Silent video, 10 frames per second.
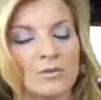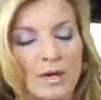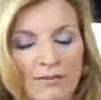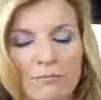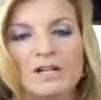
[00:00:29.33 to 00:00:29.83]
We're
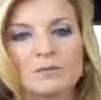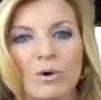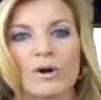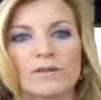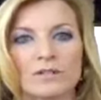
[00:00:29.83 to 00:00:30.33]
going to have much
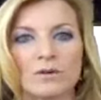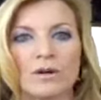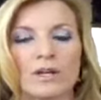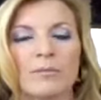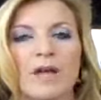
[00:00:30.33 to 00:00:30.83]
more on the story
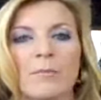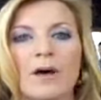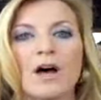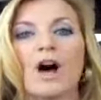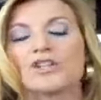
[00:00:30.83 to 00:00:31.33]
coming up
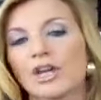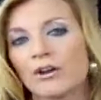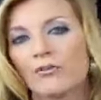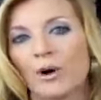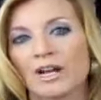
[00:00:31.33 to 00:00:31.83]
on
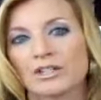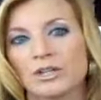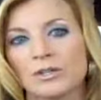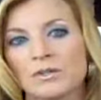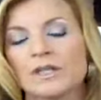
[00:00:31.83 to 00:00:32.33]
Channel 4 Action
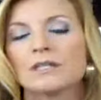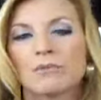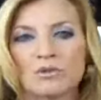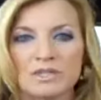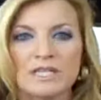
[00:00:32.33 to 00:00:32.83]
News at
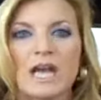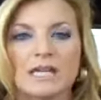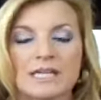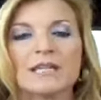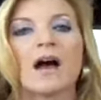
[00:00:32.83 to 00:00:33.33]

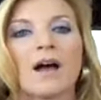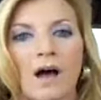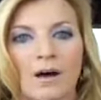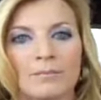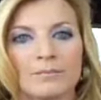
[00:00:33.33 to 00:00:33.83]

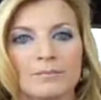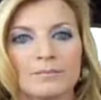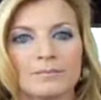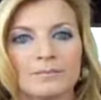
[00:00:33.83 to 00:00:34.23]
WTAE.com.